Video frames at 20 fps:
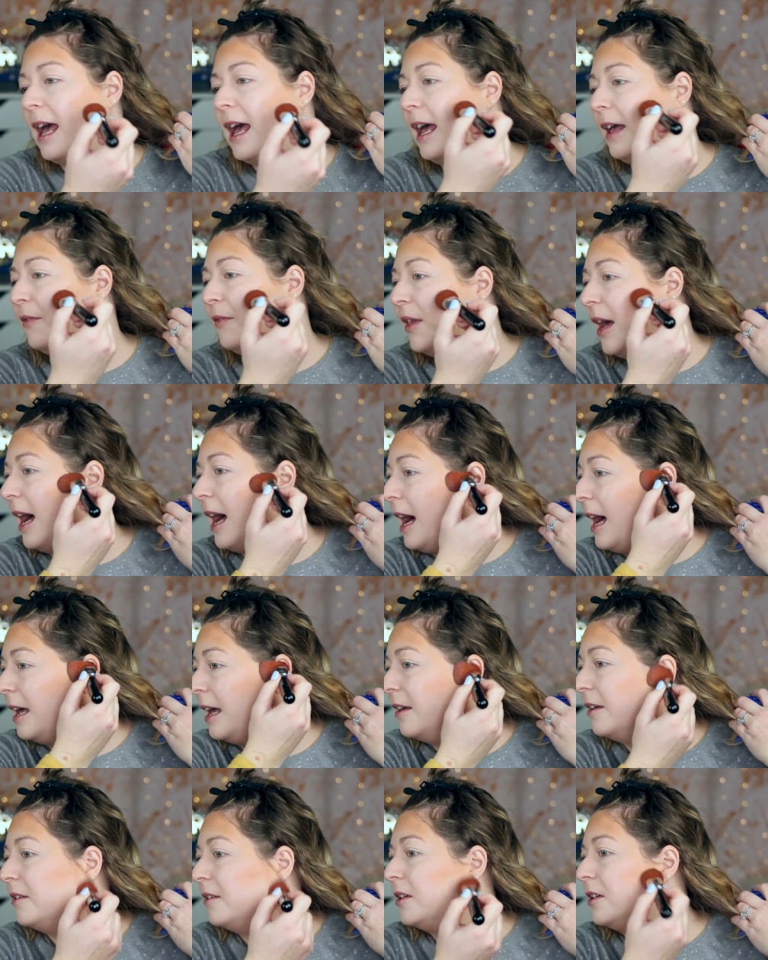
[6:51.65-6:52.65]
and
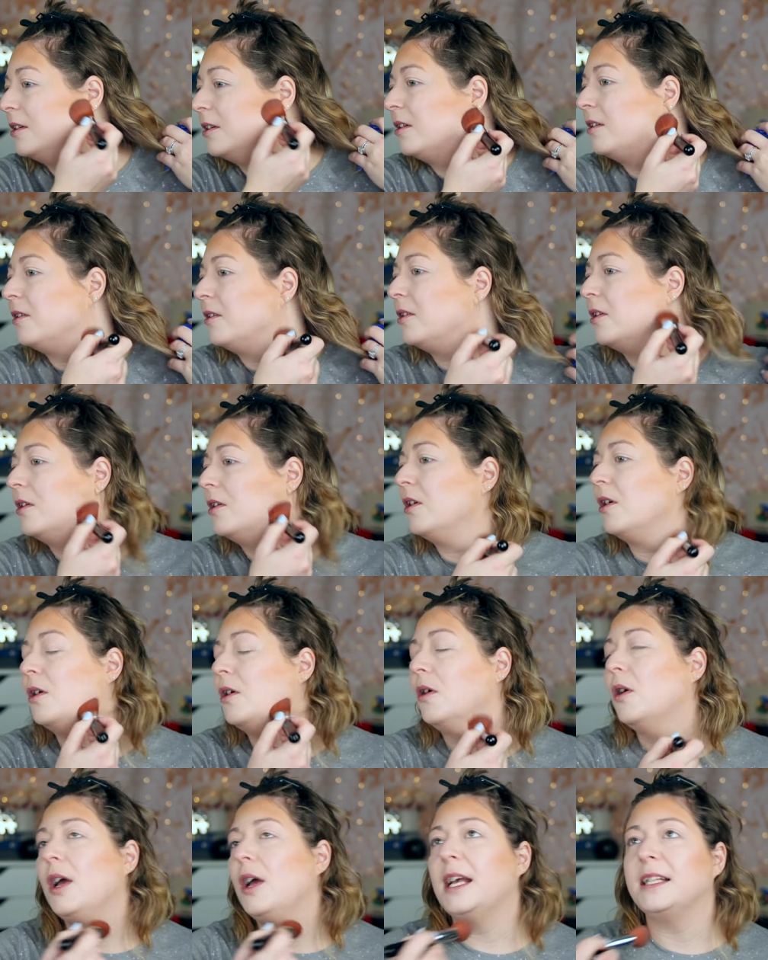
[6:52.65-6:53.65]
that
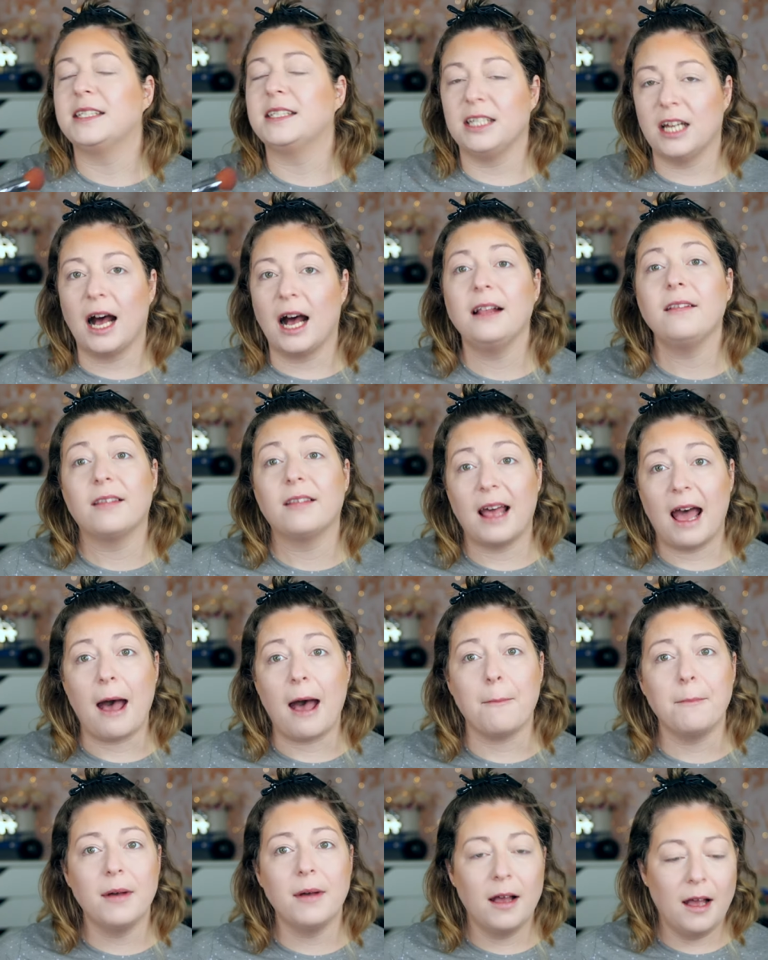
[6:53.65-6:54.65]
it's not
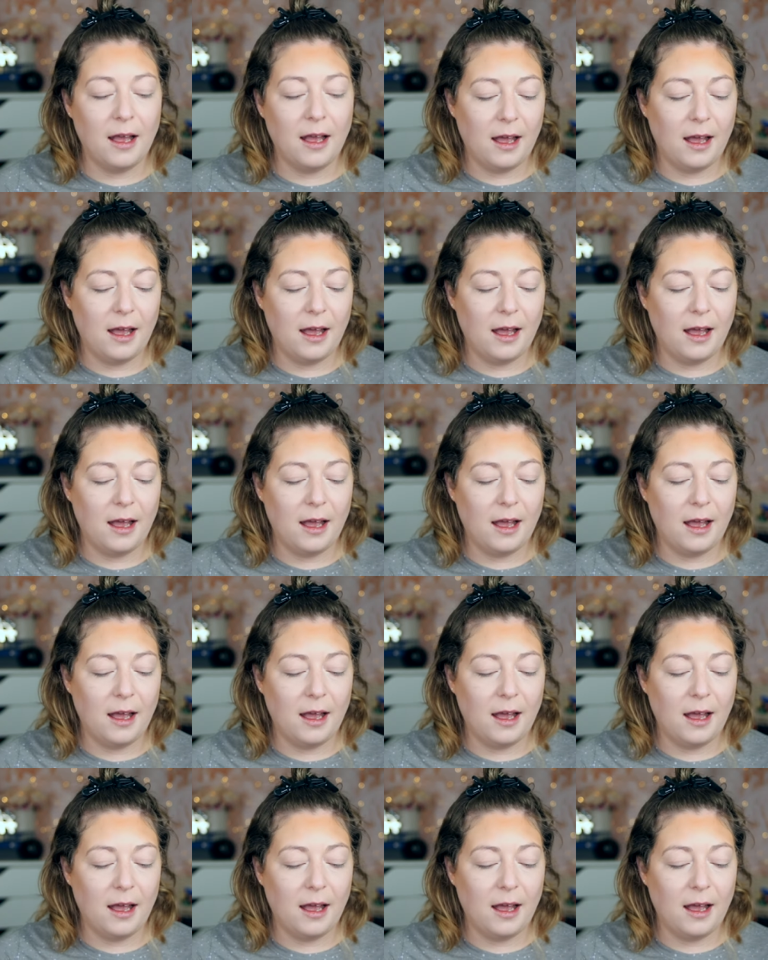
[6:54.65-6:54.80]
them.